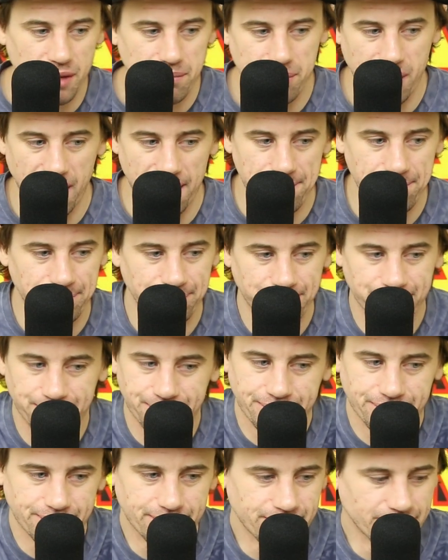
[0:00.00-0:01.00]
But
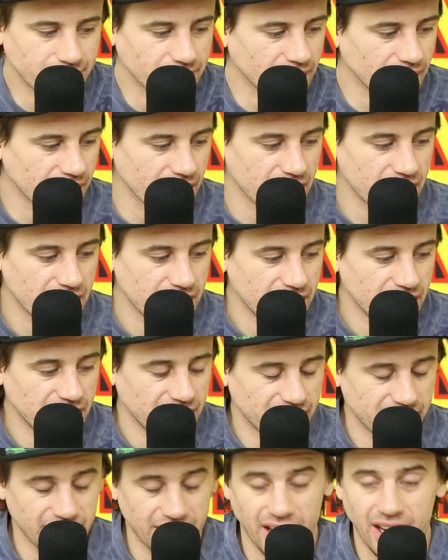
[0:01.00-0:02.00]

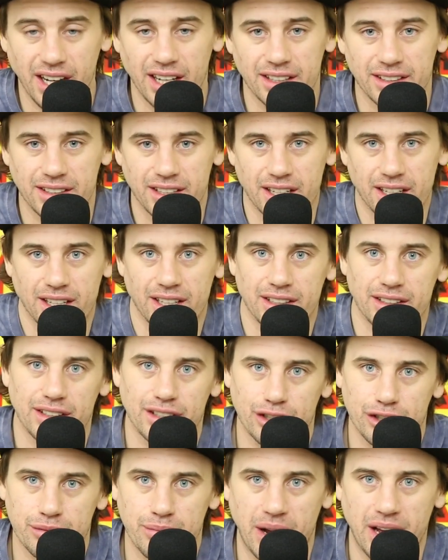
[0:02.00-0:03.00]
yeah,
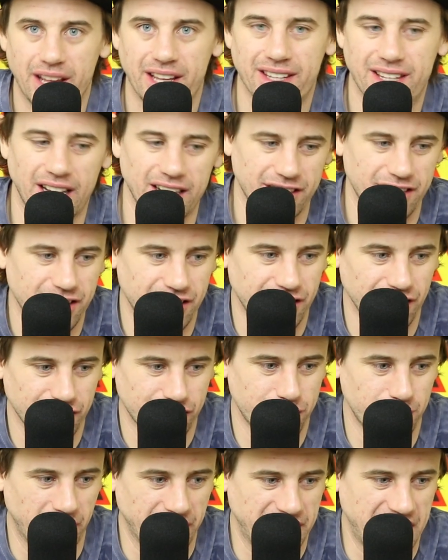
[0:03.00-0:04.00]
there's
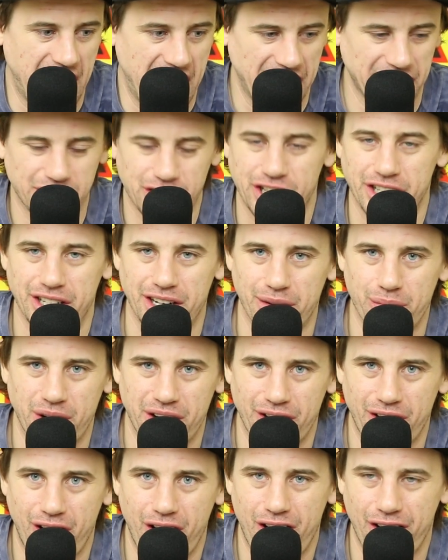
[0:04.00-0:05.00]
my tangent. I
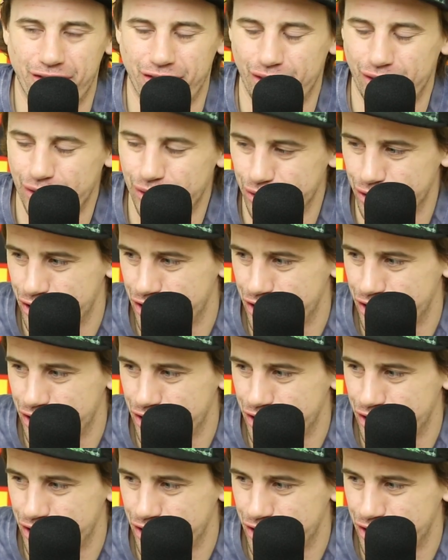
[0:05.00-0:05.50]
went off. Oh